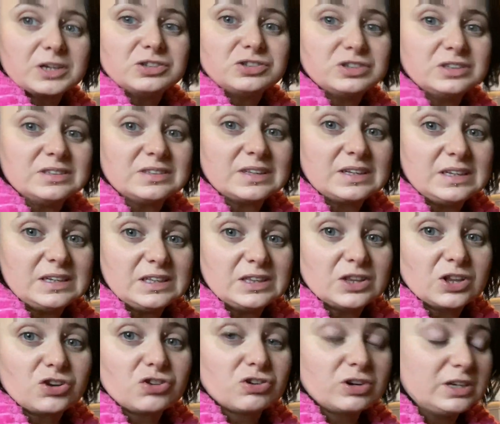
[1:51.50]
she's eating the
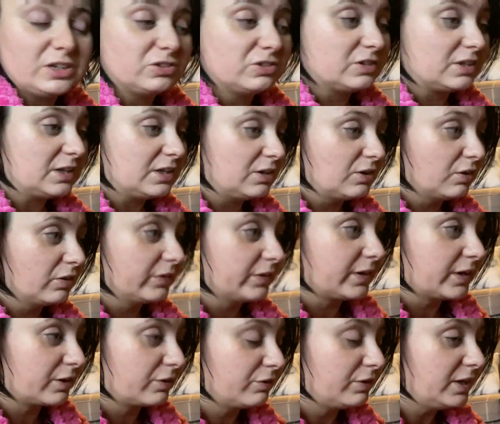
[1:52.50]
tree. She's eating all the
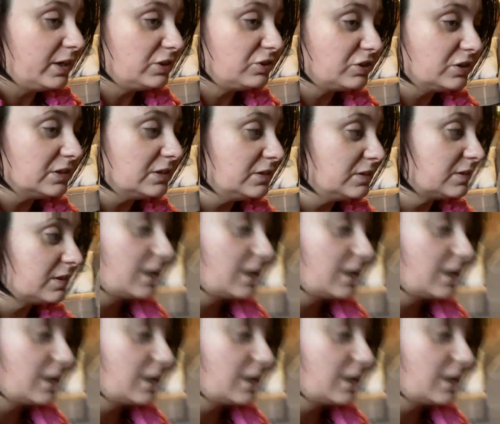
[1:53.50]
decorations.